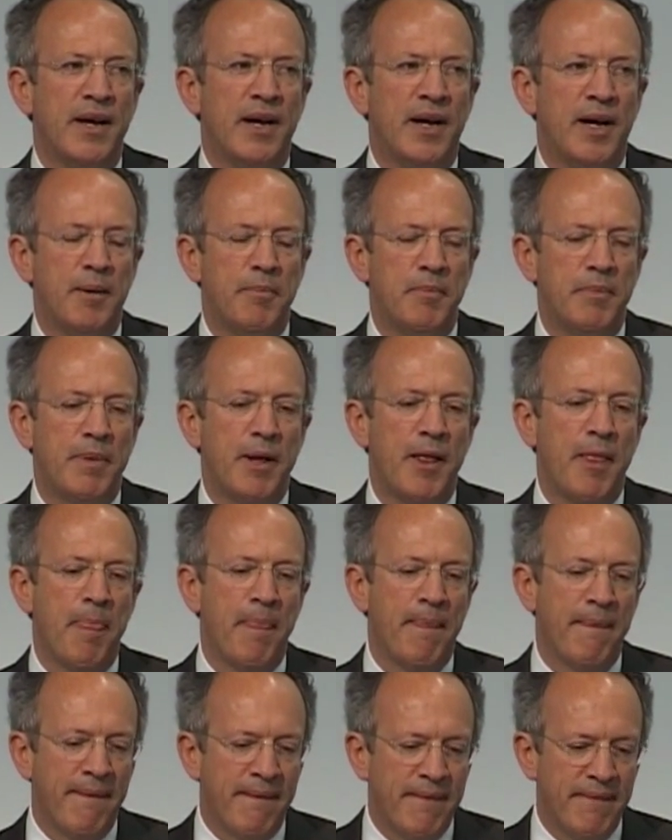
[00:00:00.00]
Of
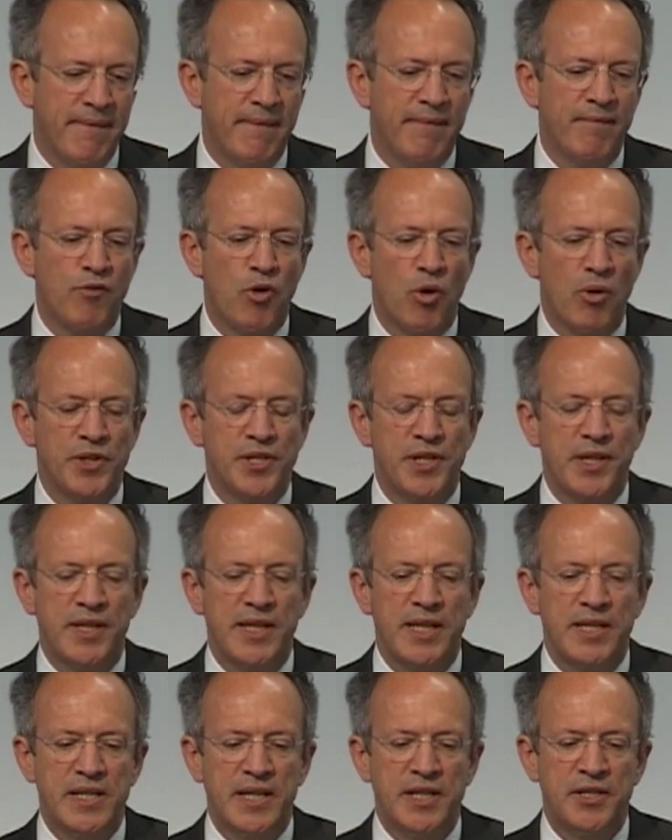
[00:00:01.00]
course,
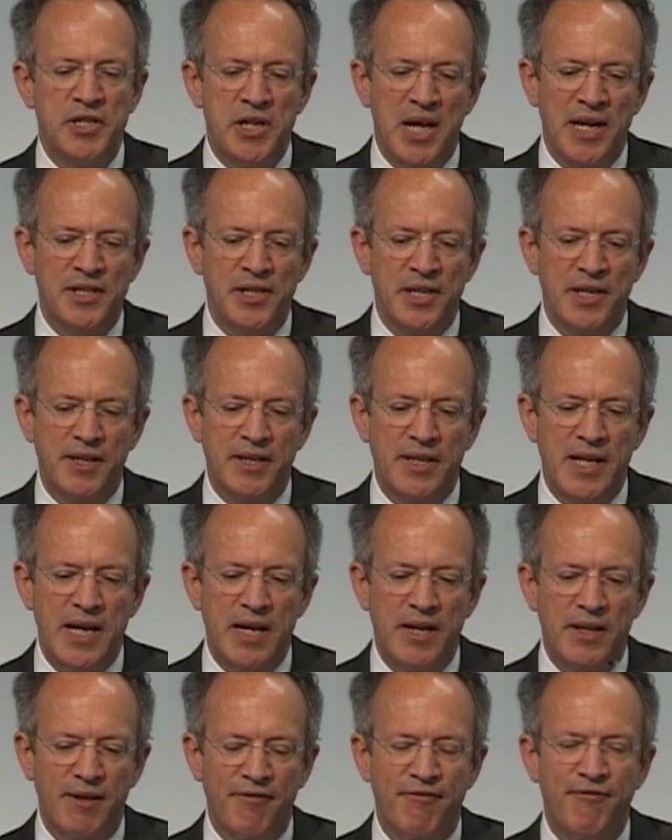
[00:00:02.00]

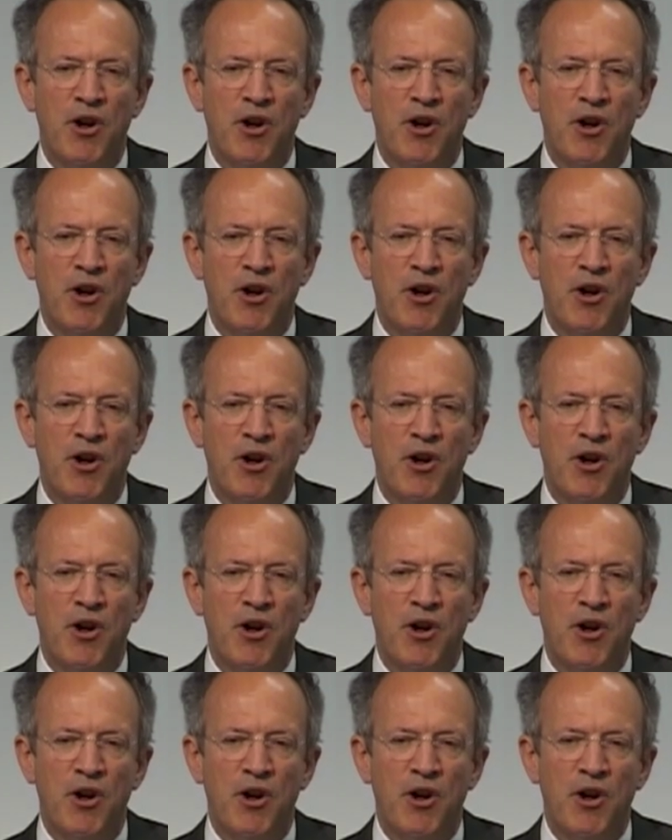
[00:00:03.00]
the